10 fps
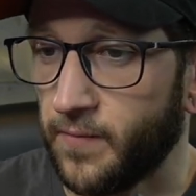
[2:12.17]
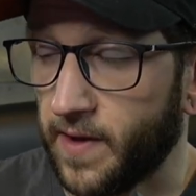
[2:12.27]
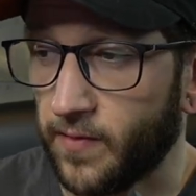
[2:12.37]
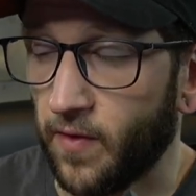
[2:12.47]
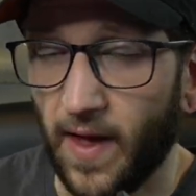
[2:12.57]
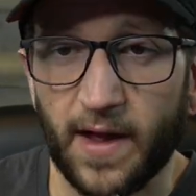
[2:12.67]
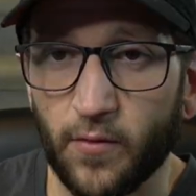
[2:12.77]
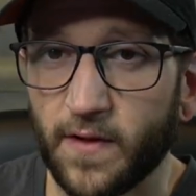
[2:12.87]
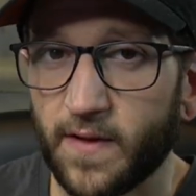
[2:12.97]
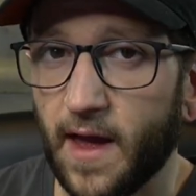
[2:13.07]
like the light
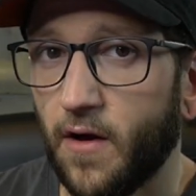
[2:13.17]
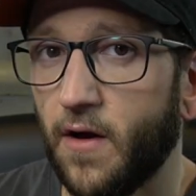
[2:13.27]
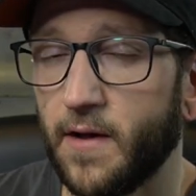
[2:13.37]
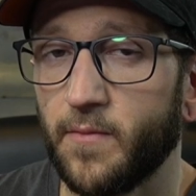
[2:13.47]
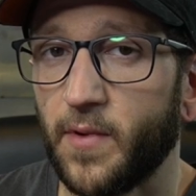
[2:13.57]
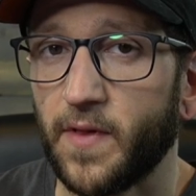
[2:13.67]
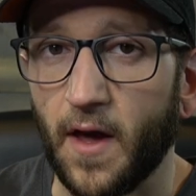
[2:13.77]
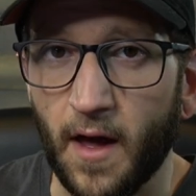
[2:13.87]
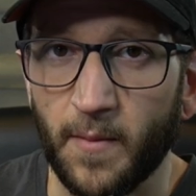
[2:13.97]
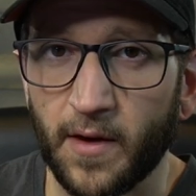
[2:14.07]
would stay on, but the
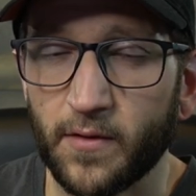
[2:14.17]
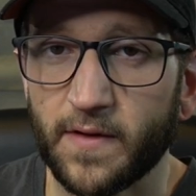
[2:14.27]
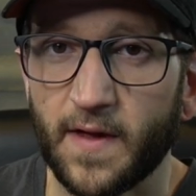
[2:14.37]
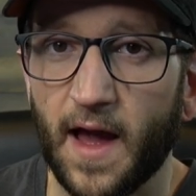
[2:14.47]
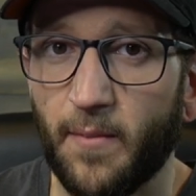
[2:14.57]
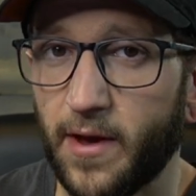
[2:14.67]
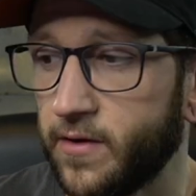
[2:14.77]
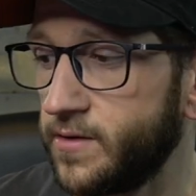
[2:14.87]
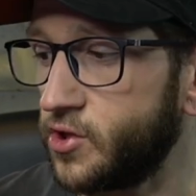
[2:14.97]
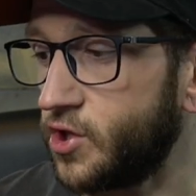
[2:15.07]
humming would stop. I
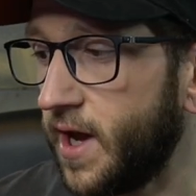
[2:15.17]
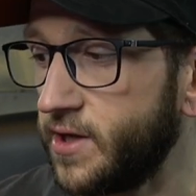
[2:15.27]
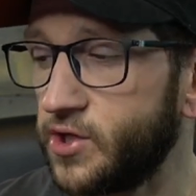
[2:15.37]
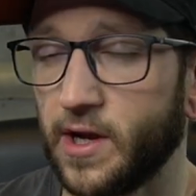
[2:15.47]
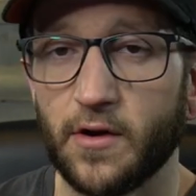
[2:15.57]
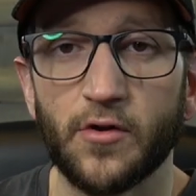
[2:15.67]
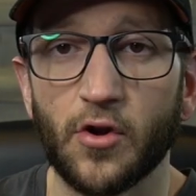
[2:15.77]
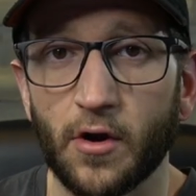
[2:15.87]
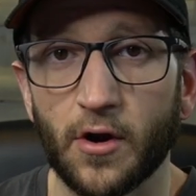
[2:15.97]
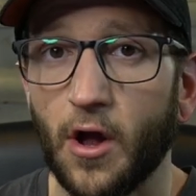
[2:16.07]
couldn't change it. I couldn't
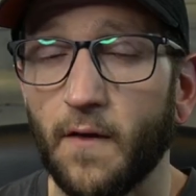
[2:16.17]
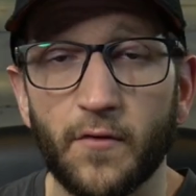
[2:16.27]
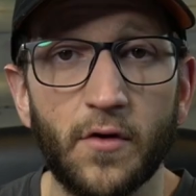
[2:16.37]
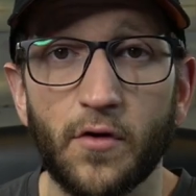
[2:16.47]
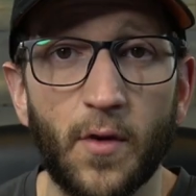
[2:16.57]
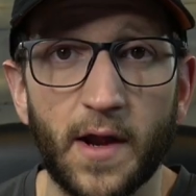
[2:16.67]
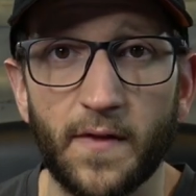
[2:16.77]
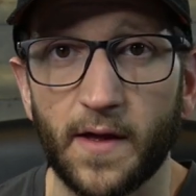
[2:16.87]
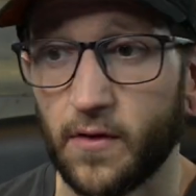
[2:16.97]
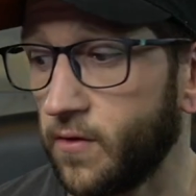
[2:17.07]
turn it off. Couldn't do
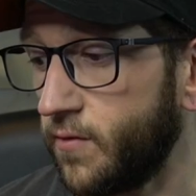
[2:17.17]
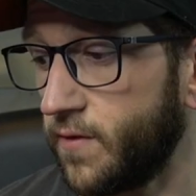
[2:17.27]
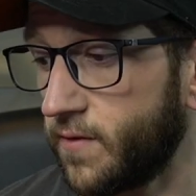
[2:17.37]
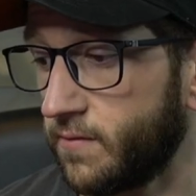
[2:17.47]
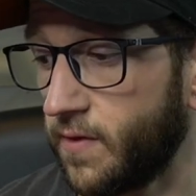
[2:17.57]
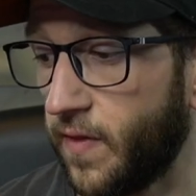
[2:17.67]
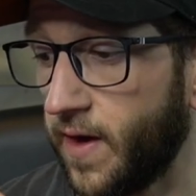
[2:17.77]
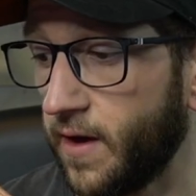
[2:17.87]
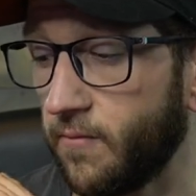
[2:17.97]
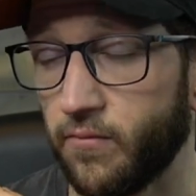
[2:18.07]
anything. So just the
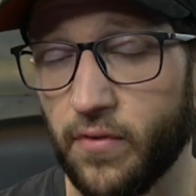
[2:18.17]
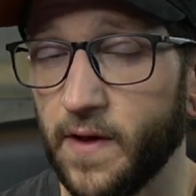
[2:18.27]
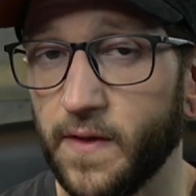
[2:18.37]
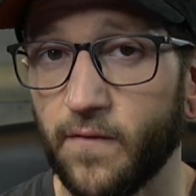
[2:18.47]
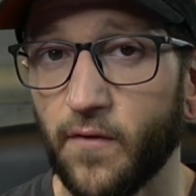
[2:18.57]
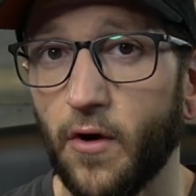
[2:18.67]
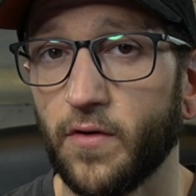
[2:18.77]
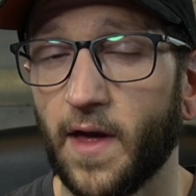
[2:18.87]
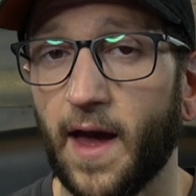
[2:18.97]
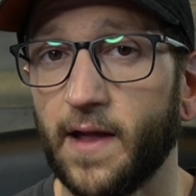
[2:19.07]
thing completely
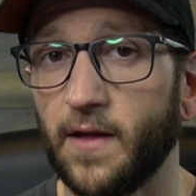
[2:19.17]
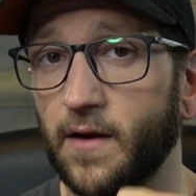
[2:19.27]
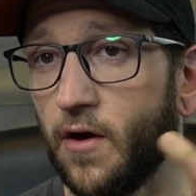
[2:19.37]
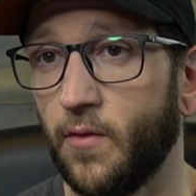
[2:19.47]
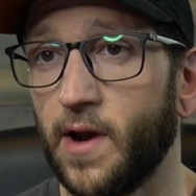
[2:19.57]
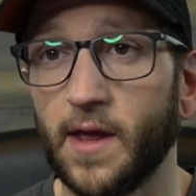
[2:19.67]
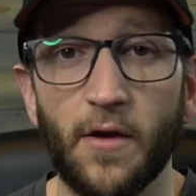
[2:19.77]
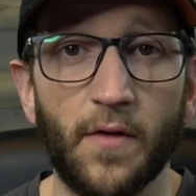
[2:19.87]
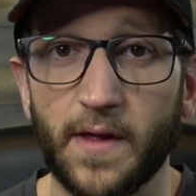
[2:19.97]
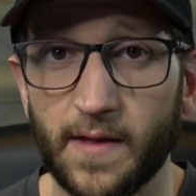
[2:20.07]
froze. I had to go in and
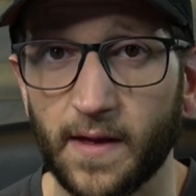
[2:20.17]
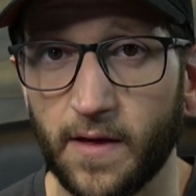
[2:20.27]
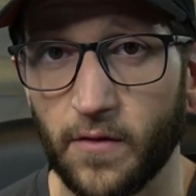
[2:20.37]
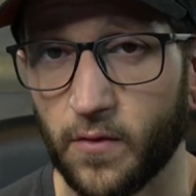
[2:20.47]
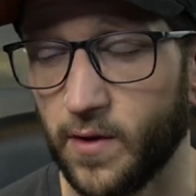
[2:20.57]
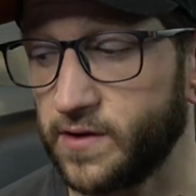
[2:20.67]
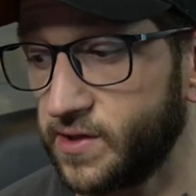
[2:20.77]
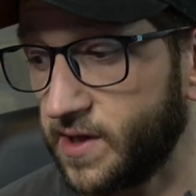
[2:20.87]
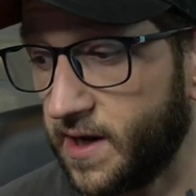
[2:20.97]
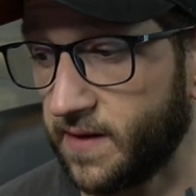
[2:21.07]
kill, hit the kill switch
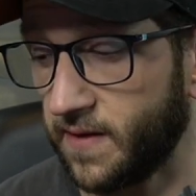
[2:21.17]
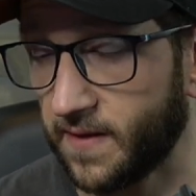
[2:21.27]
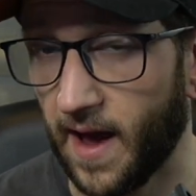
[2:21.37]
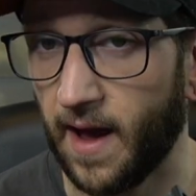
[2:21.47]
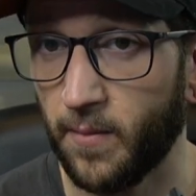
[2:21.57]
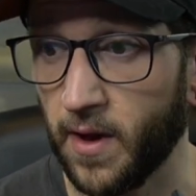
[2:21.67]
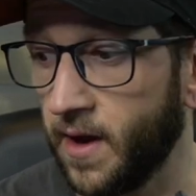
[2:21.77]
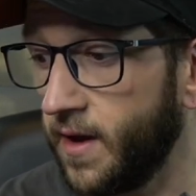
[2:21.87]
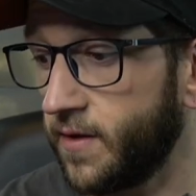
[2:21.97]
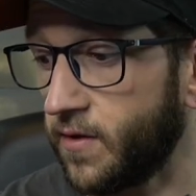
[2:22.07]
just to get it to stop.
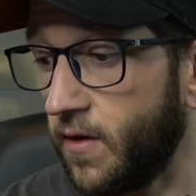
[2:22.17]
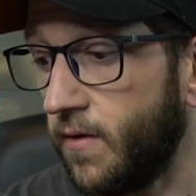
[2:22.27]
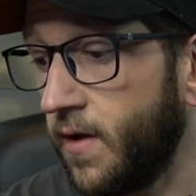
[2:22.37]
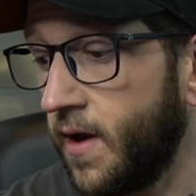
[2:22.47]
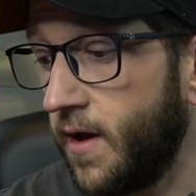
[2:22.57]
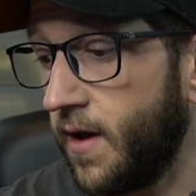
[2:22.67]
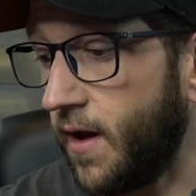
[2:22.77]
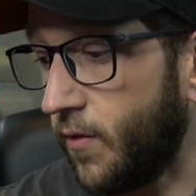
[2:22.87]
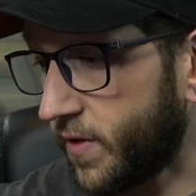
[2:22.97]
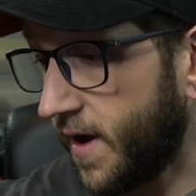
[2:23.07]
So
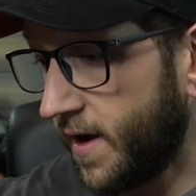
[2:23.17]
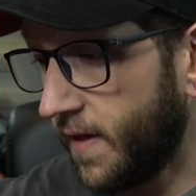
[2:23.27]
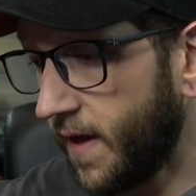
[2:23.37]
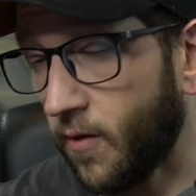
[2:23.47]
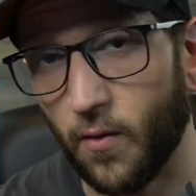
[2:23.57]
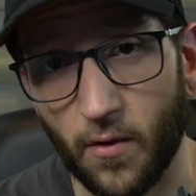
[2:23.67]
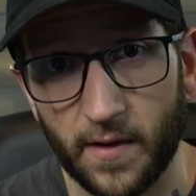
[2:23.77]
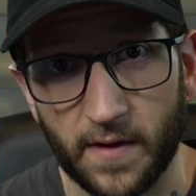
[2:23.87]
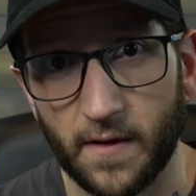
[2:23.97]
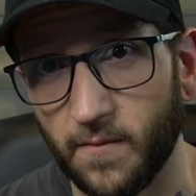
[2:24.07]
it was kind of like
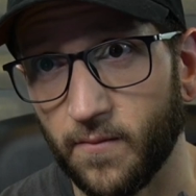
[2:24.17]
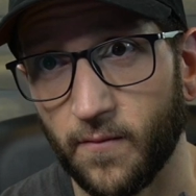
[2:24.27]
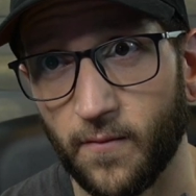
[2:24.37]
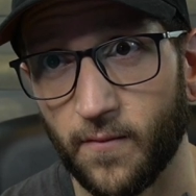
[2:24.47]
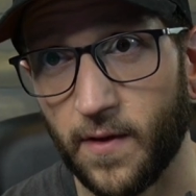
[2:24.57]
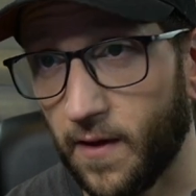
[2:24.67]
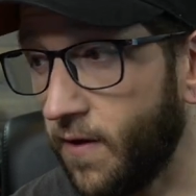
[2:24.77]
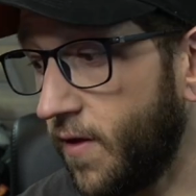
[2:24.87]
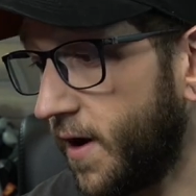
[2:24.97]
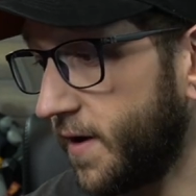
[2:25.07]
worrisome in
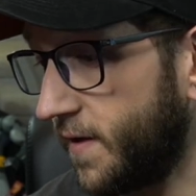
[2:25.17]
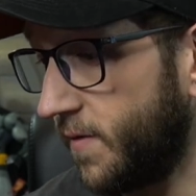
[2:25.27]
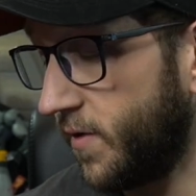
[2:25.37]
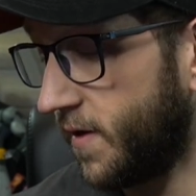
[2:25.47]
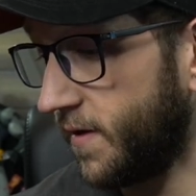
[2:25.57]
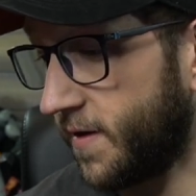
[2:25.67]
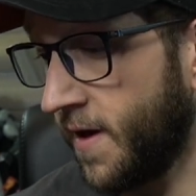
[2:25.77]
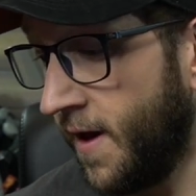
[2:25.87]
all honesty because